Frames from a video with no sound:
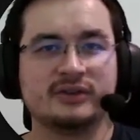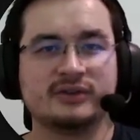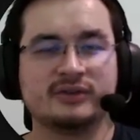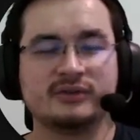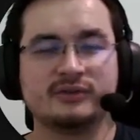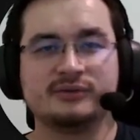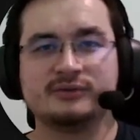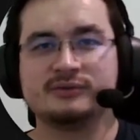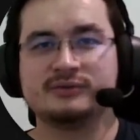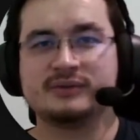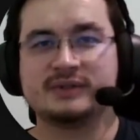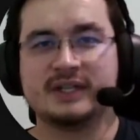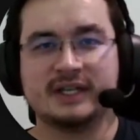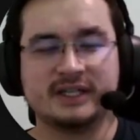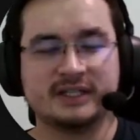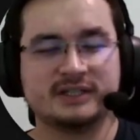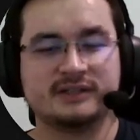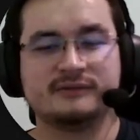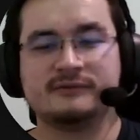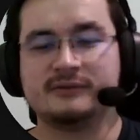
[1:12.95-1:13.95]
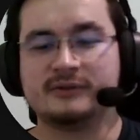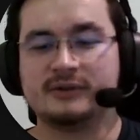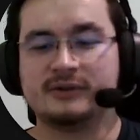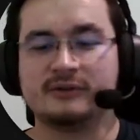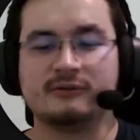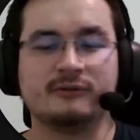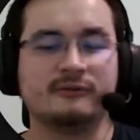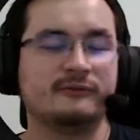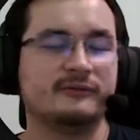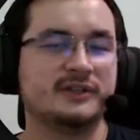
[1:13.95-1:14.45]
to test
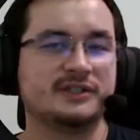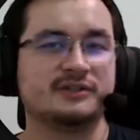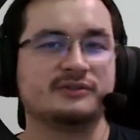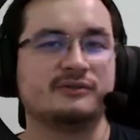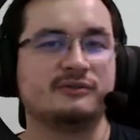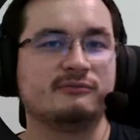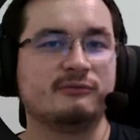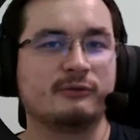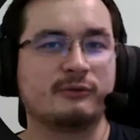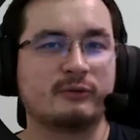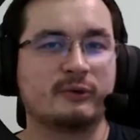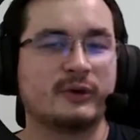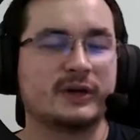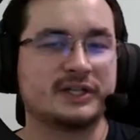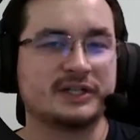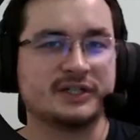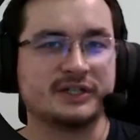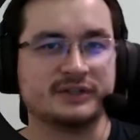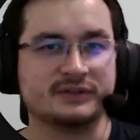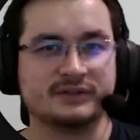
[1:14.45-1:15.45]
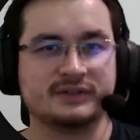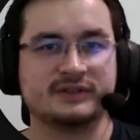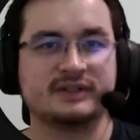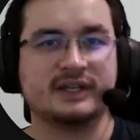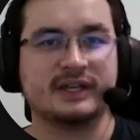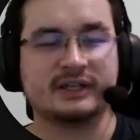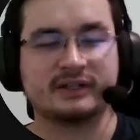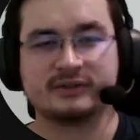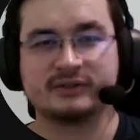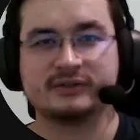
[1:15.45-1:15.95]
for visual regressions
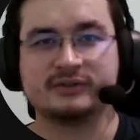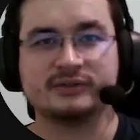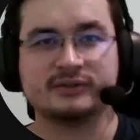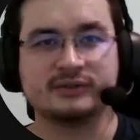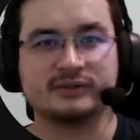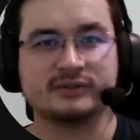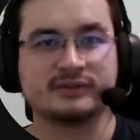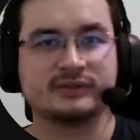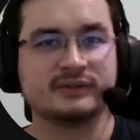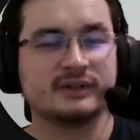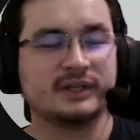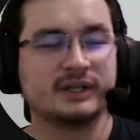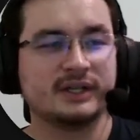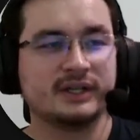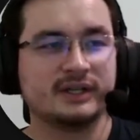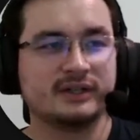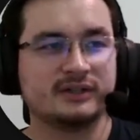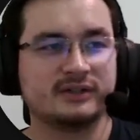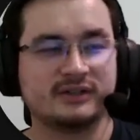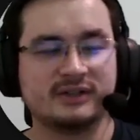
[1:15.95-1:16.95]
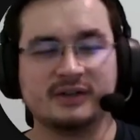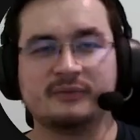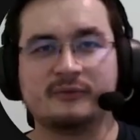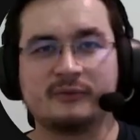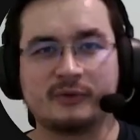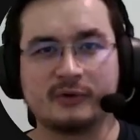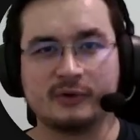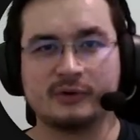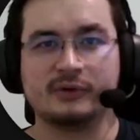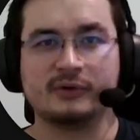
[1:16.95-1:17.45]
that could slip
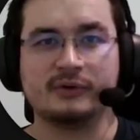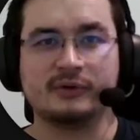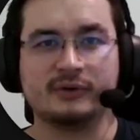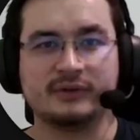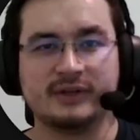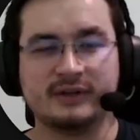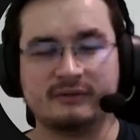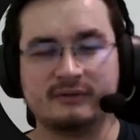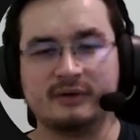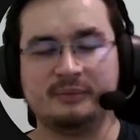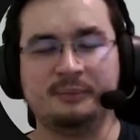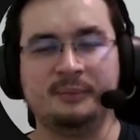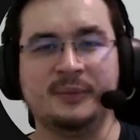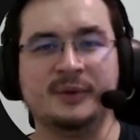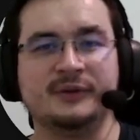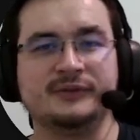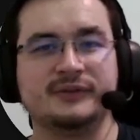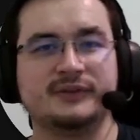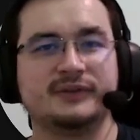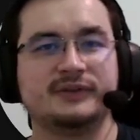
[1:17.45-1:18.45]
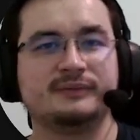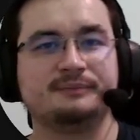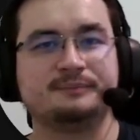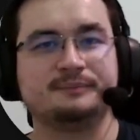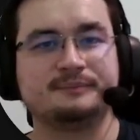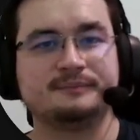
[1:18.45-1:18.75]
through your development.